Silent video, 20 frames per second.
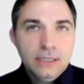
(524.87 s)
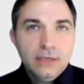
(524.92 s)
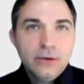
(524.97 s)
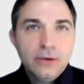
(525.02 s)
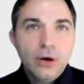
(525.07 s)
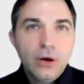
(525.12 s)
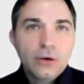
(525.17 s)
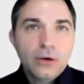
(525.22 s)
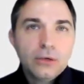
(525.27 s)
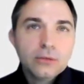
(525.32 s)

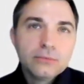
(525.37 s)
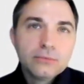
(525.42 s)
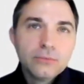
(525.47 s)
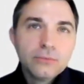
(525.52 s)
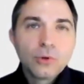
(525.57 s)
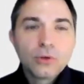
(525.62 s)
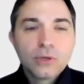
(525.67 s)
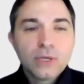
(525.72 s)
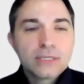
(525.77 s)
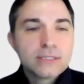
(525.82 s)
are
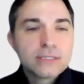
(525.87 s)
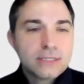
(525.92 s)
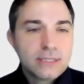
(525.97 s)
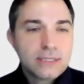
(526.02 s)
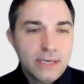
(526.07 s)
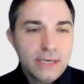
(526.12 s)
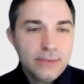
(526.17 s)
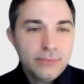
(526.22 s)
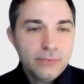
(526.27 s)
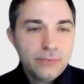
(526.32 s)
more or less the
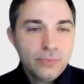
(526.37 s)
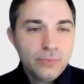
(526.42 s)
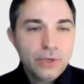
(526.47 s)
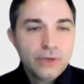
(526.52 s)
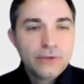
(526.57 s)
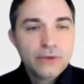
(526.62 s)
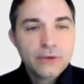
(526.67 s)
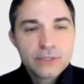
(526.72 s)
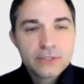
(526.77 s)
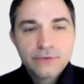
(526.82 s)
same.
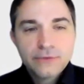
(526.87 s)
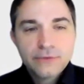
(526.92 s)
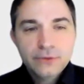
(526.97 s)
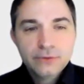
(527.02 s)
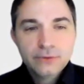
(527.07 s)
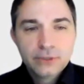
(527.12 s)
But there's a few